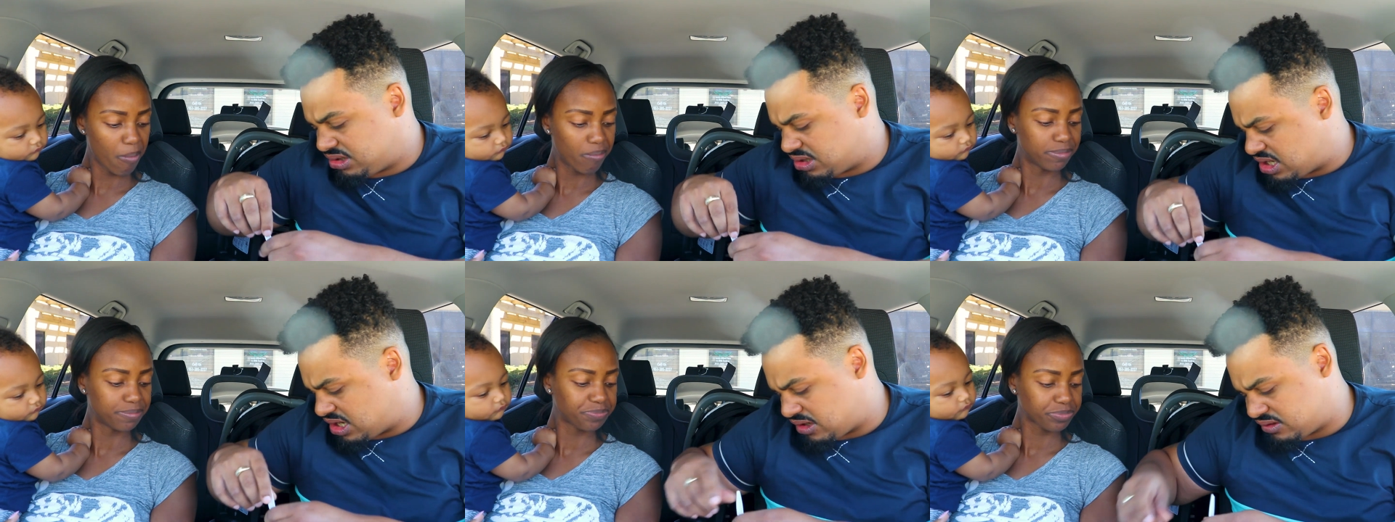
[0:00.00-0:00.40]
Speaker 1: in
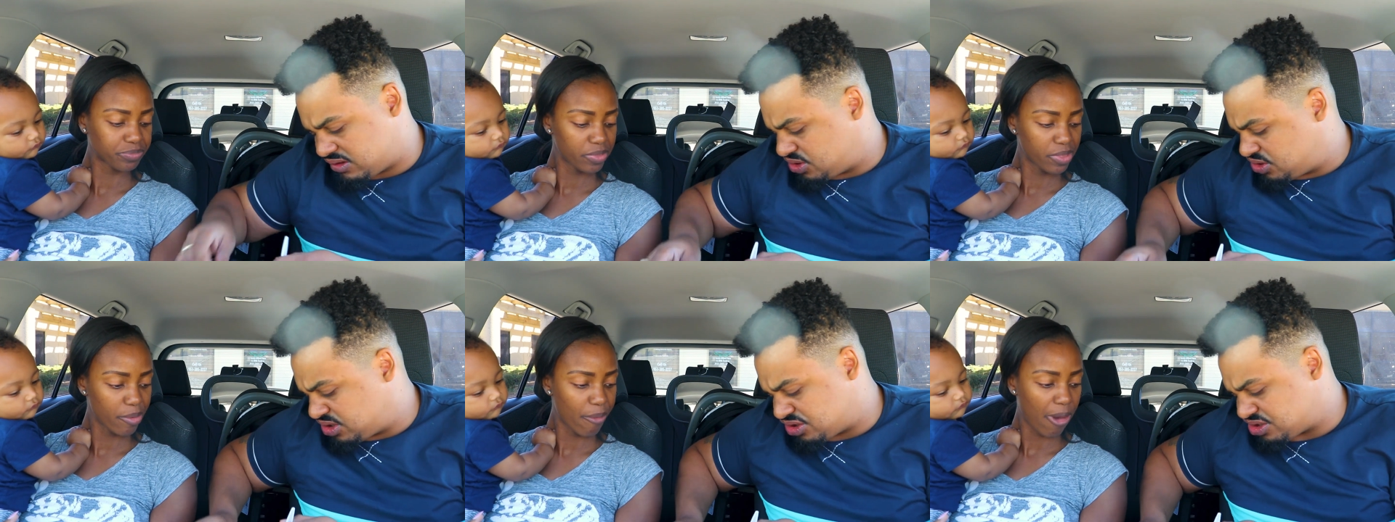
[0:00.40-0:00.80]
there, and
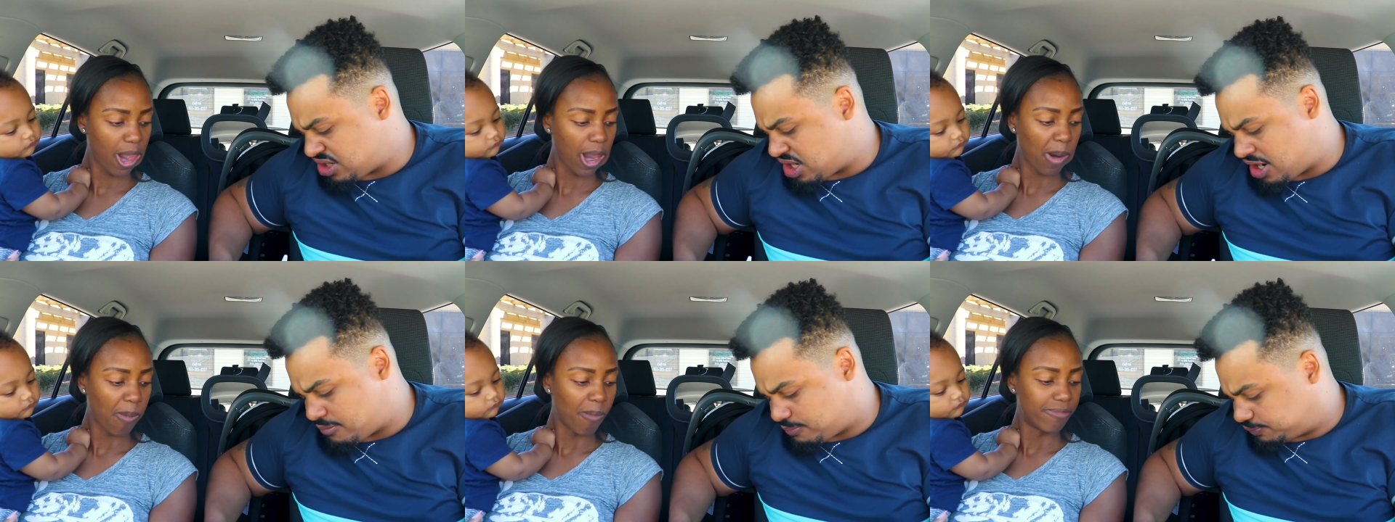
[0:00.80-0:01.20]
it's just
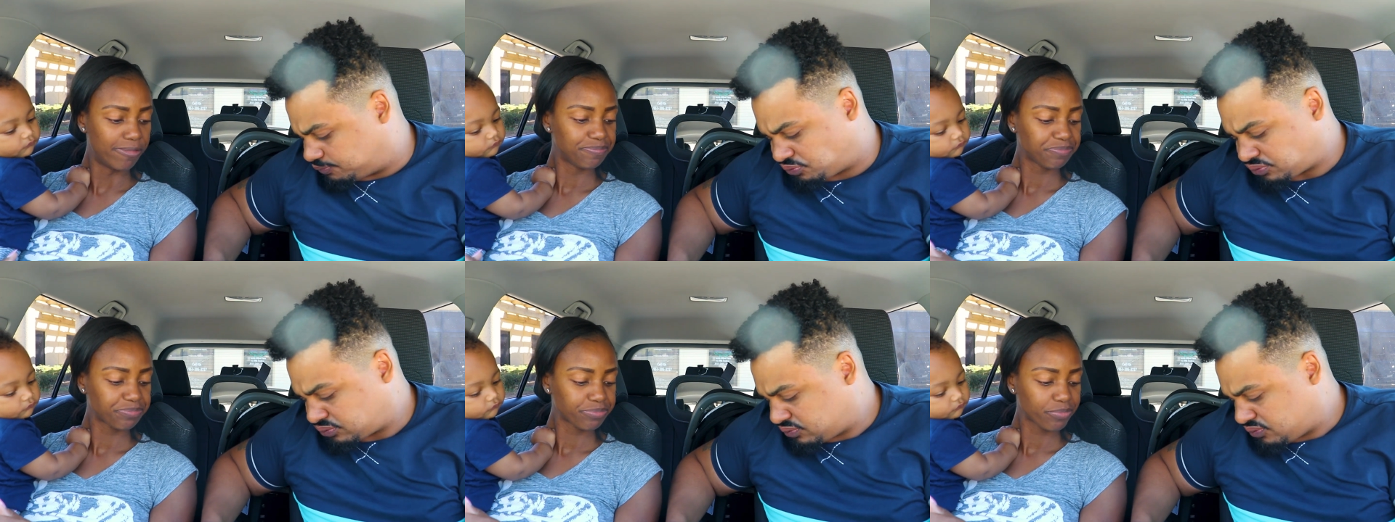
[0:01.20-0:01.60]
like
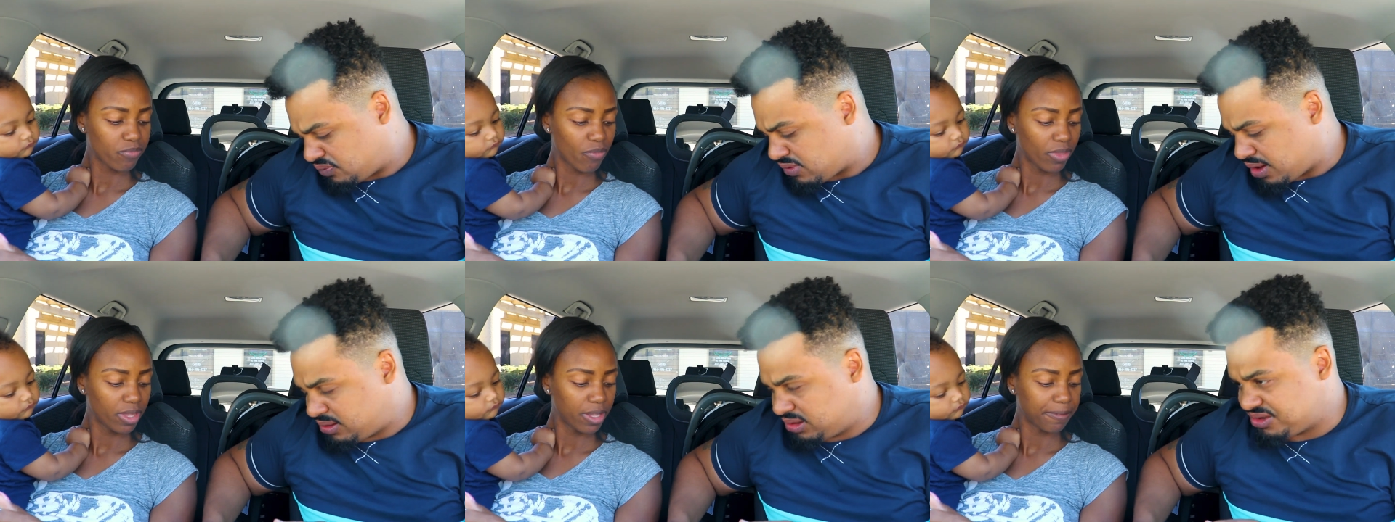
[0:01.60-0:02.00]

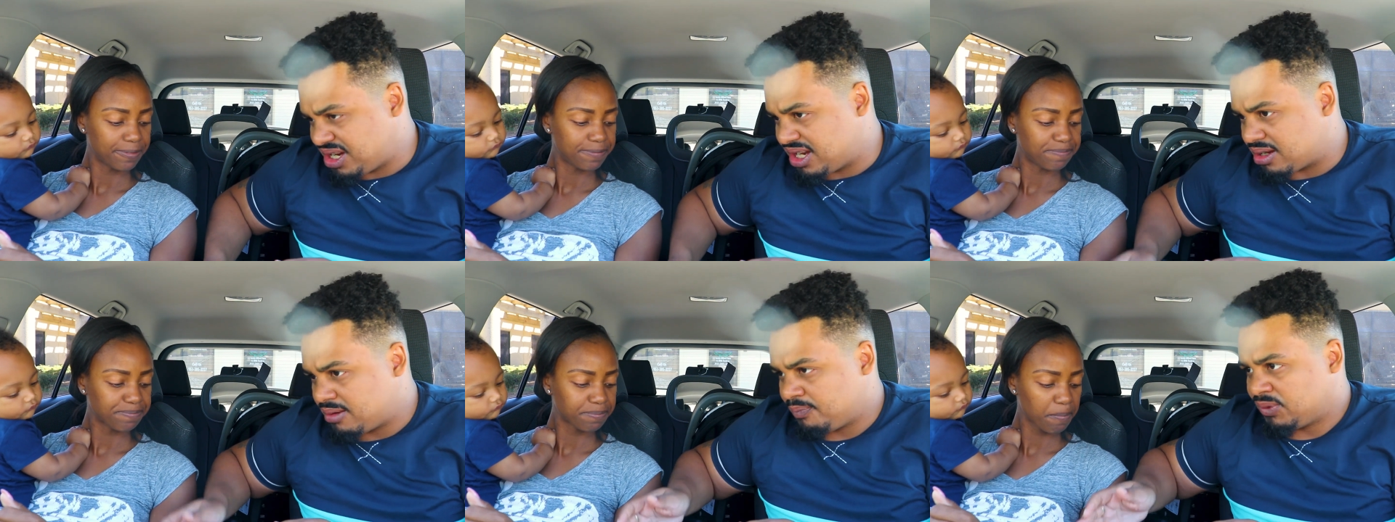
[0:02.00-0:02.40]

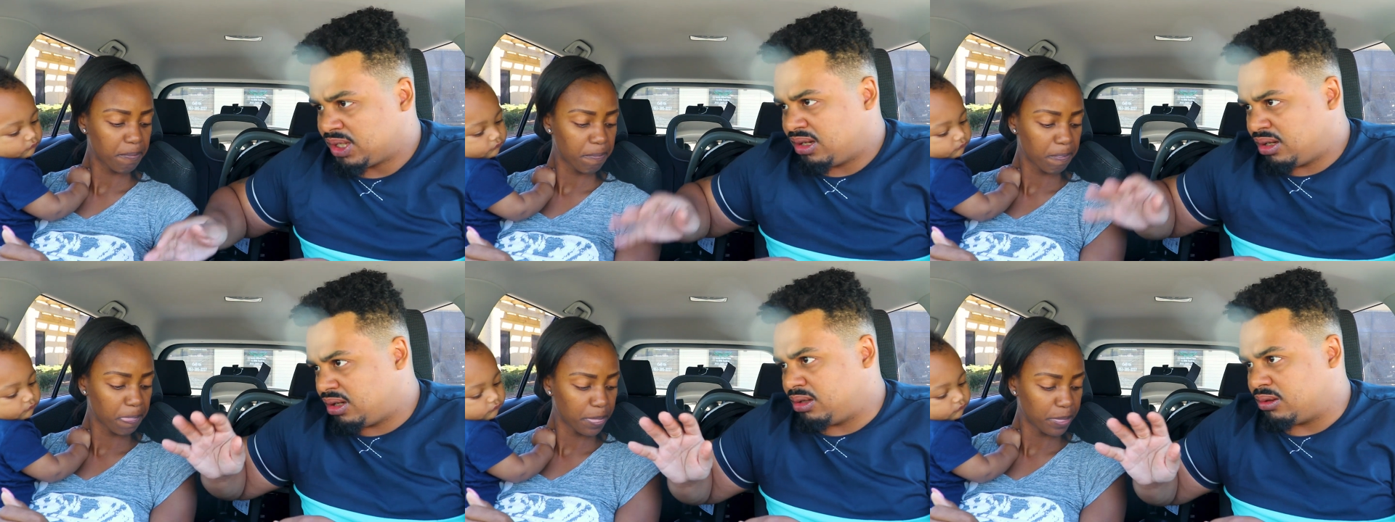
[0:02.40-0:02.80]

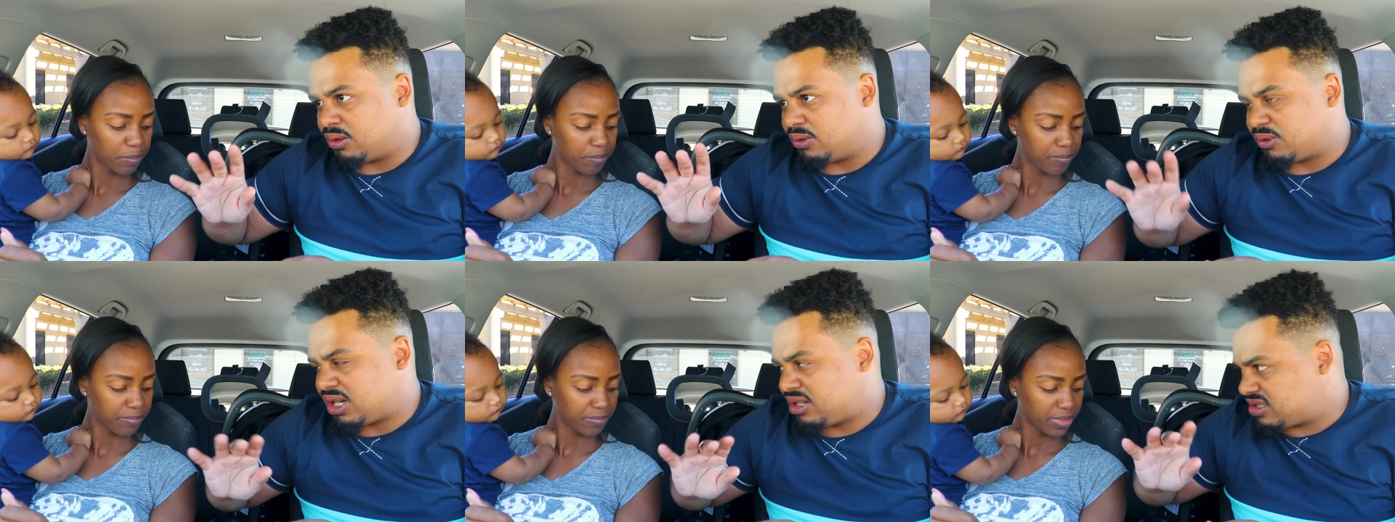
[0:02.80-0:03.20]

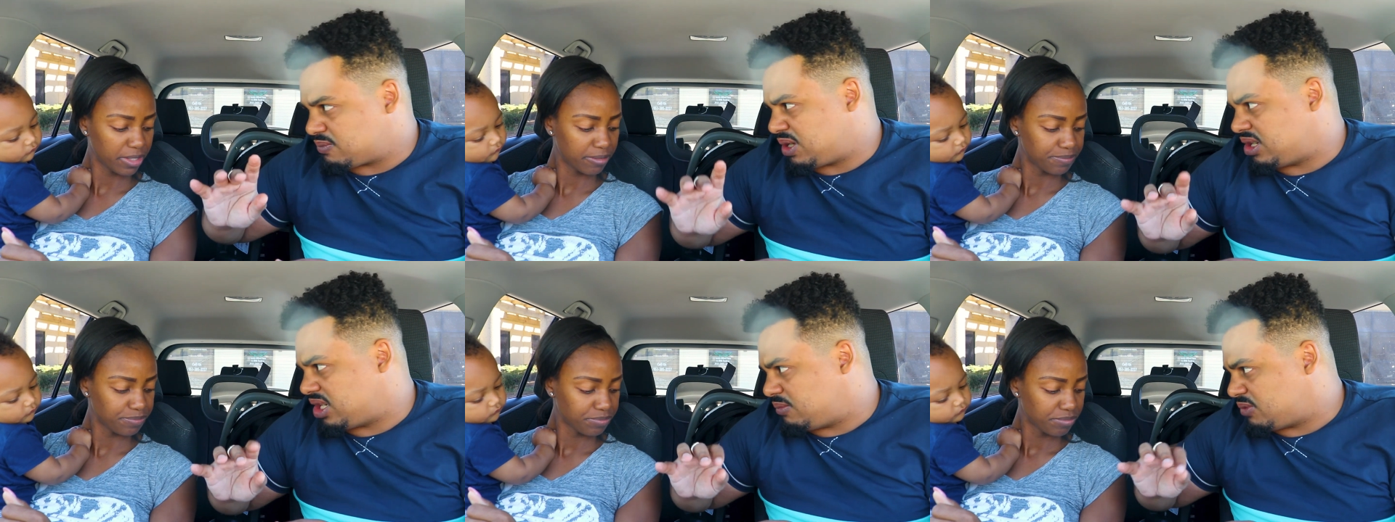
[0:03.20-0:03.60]
hello rice,
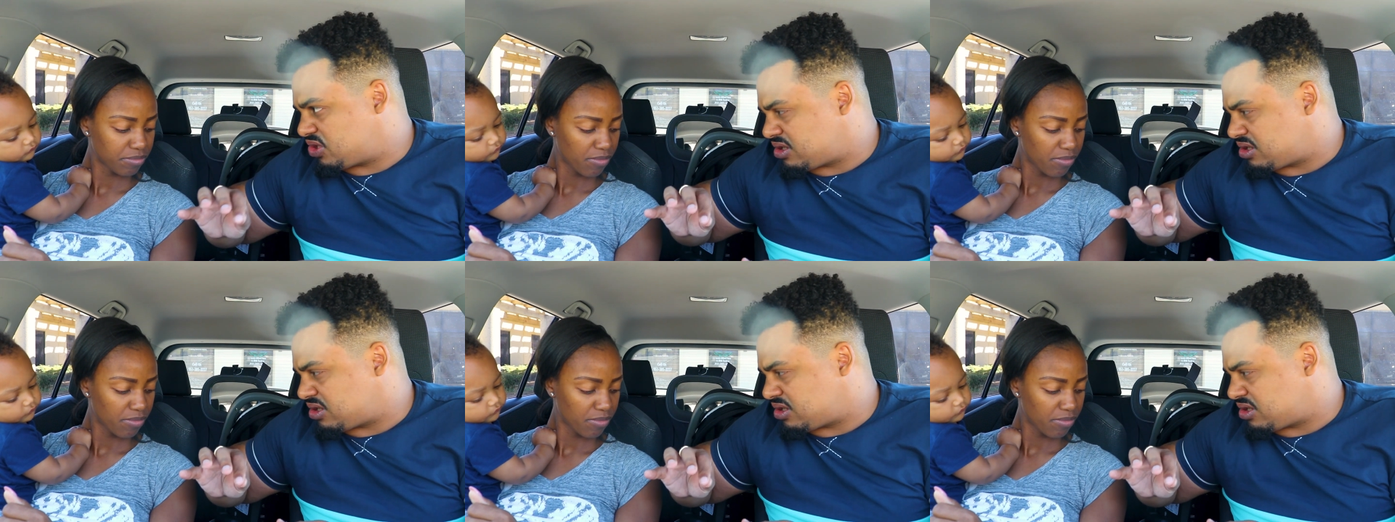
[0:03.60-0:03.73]
my name is